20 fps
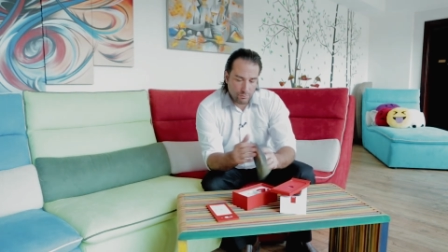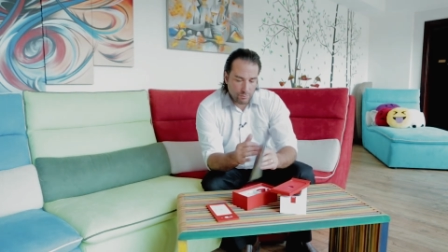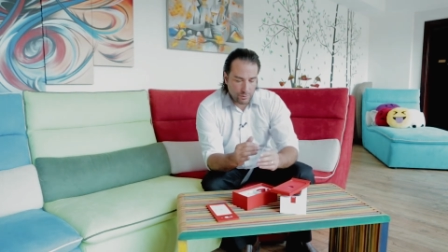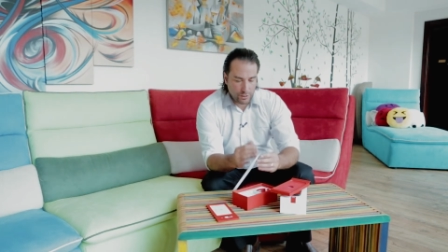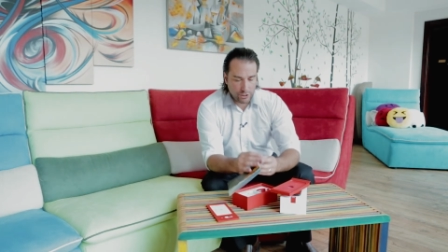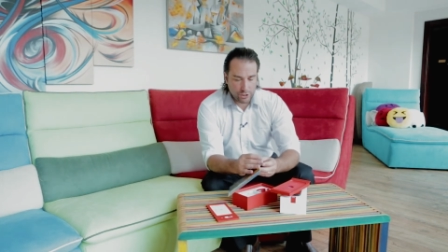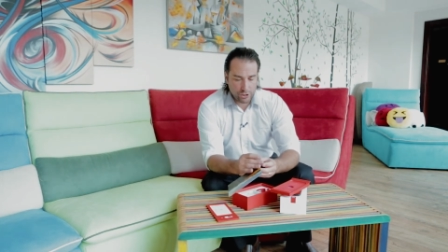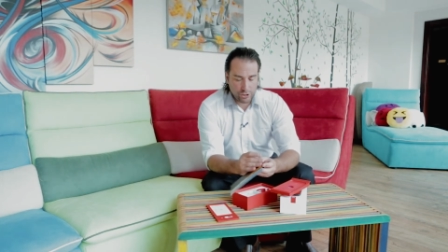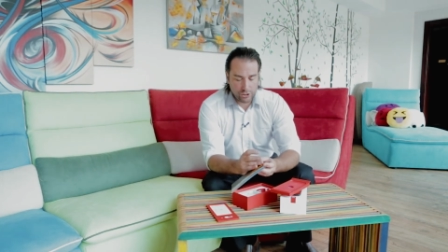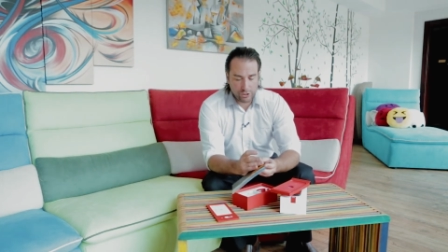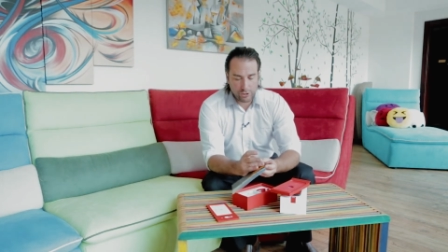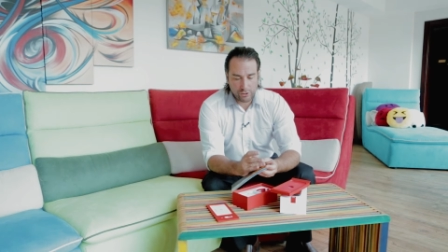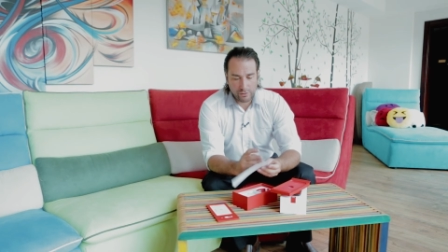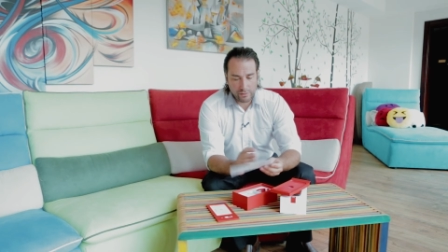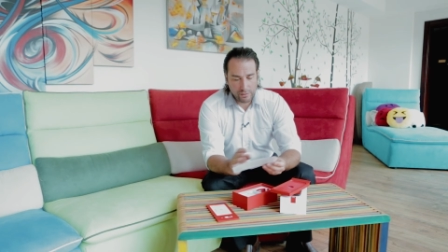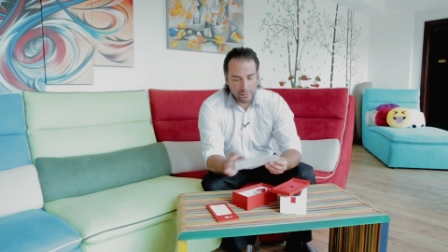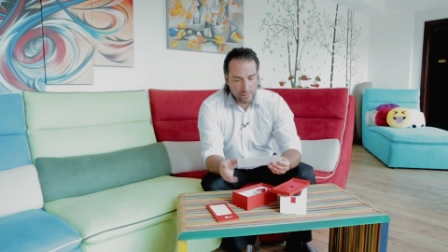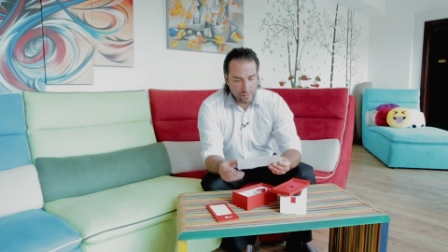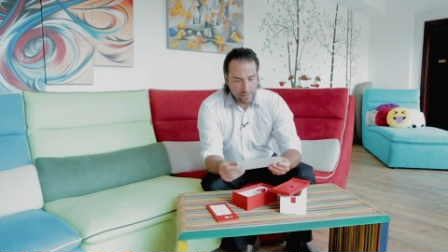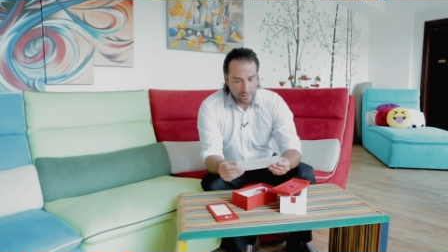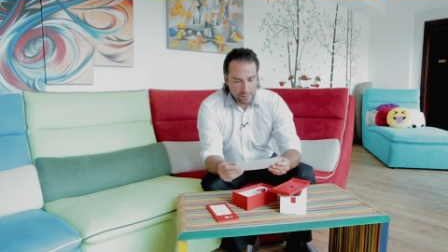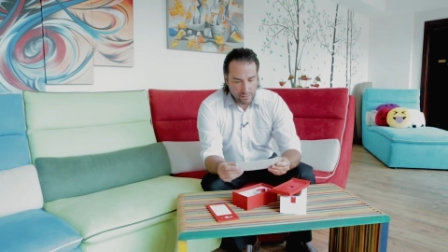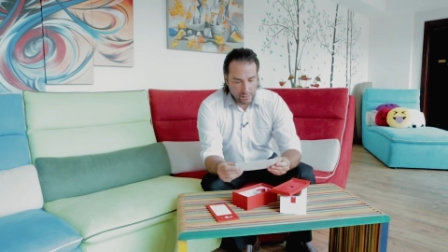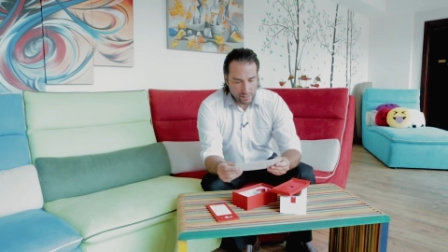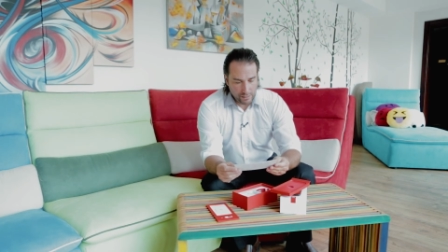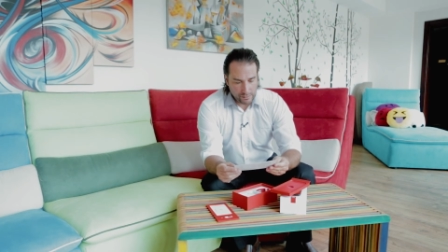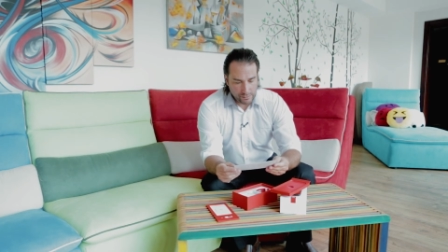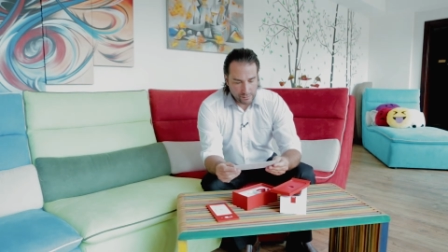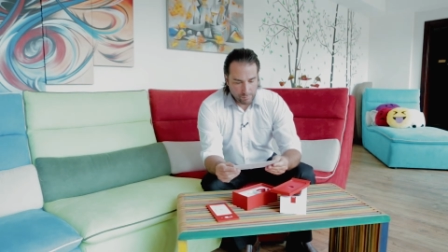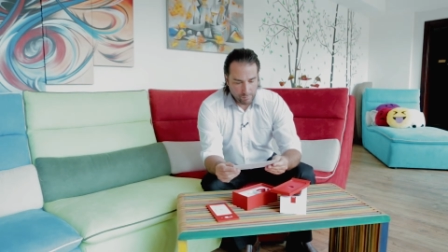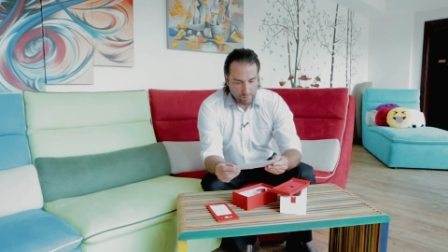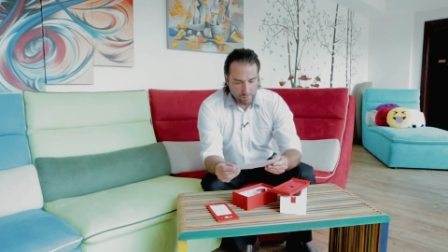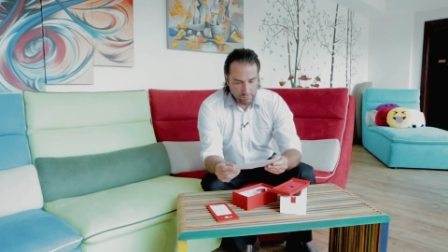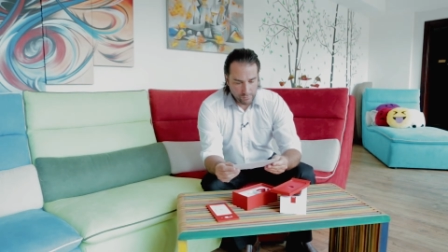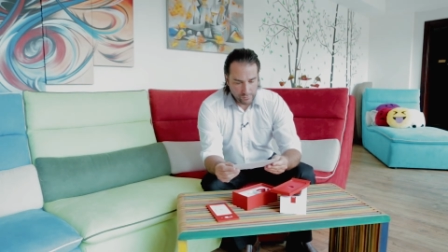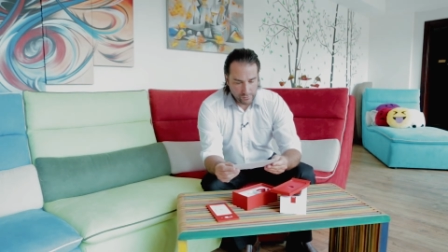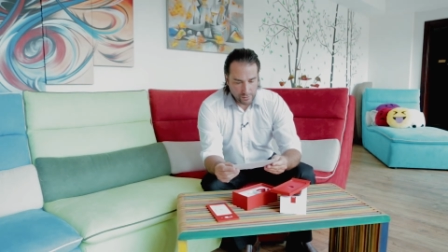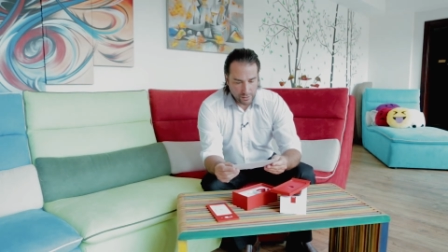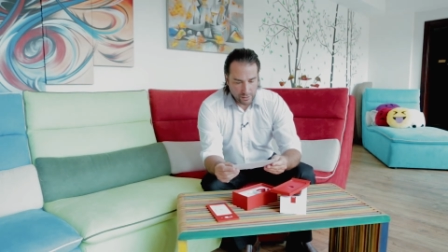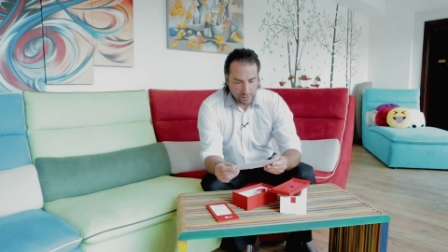which is a
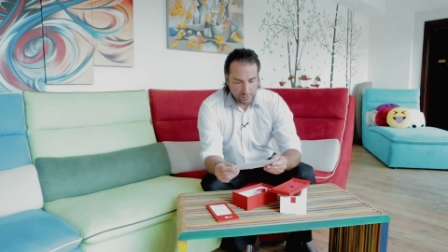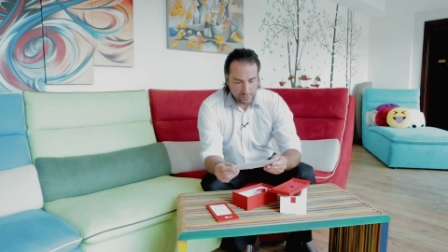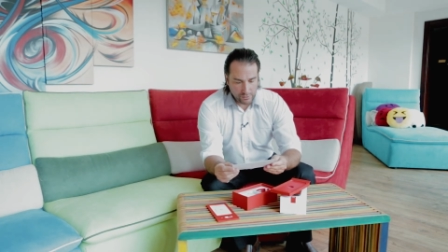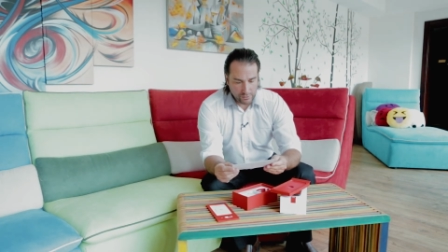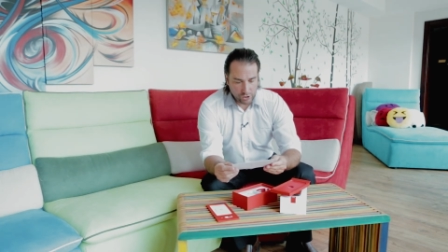postcard.